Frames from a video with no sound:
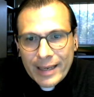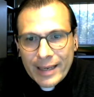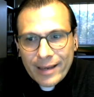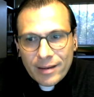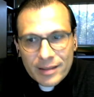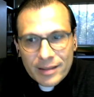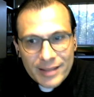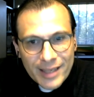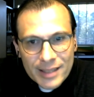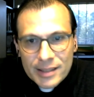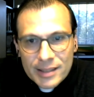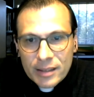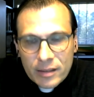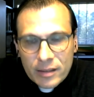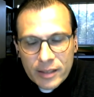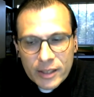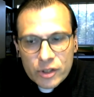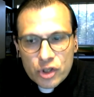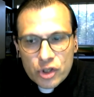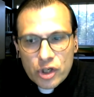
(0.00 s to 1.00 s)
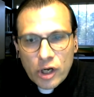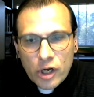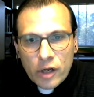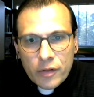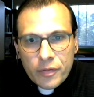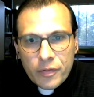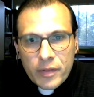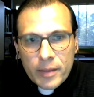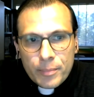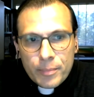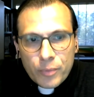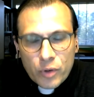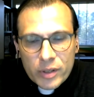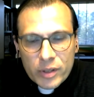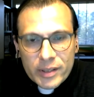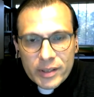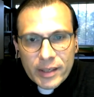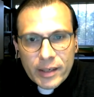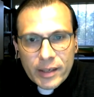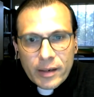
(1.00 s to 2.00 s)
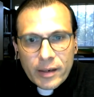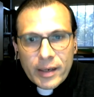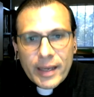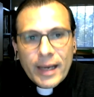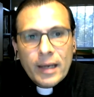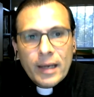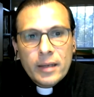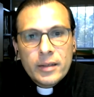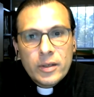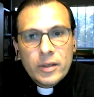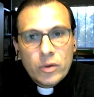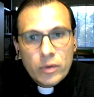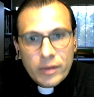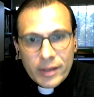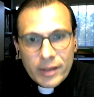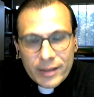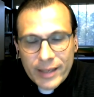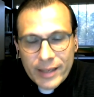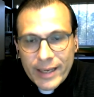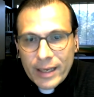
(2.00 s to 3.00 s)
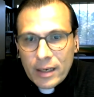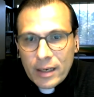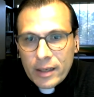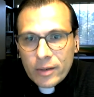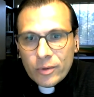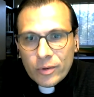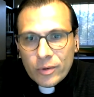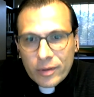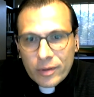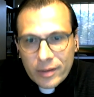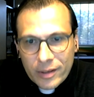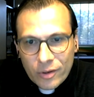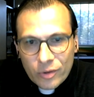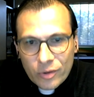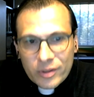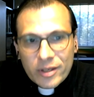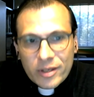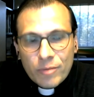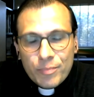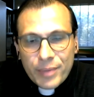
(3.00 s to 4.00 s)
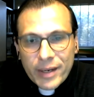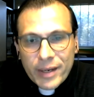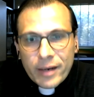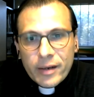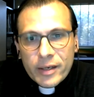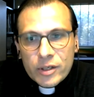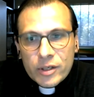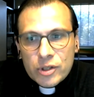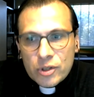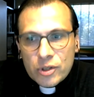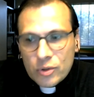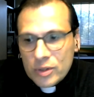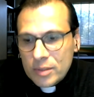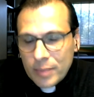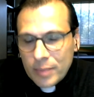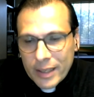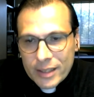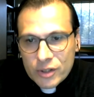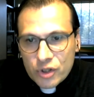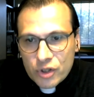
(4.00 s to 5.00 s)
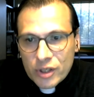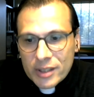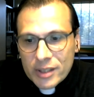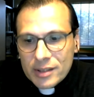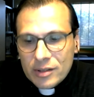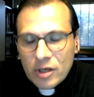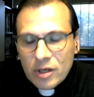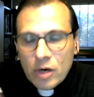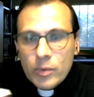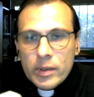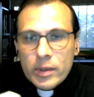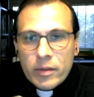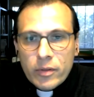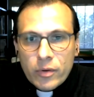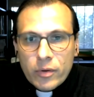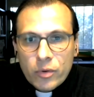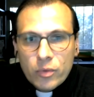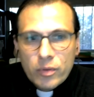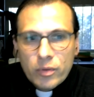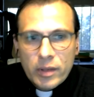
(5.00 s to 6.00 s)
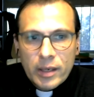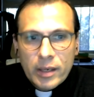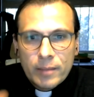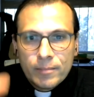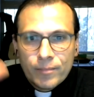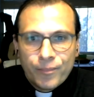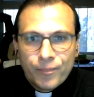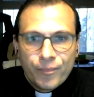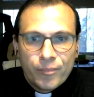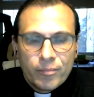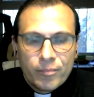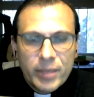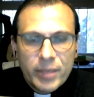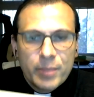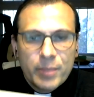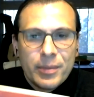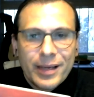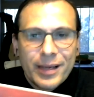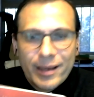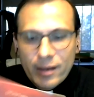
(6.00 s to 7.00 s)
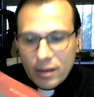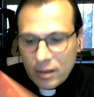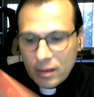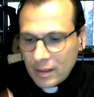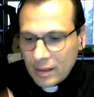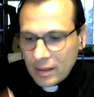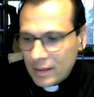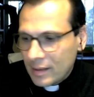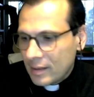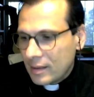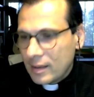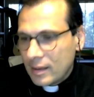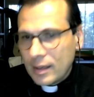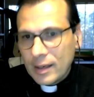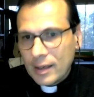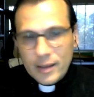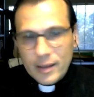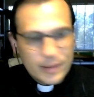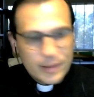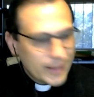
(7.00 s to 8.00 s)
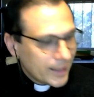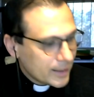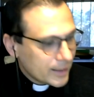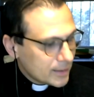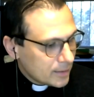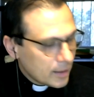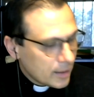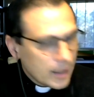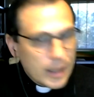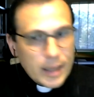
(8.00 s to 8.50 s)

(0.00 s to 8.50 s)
It doesn't touch on the political reality on the daily or the contemporary issues, but it's just going through the biblical text.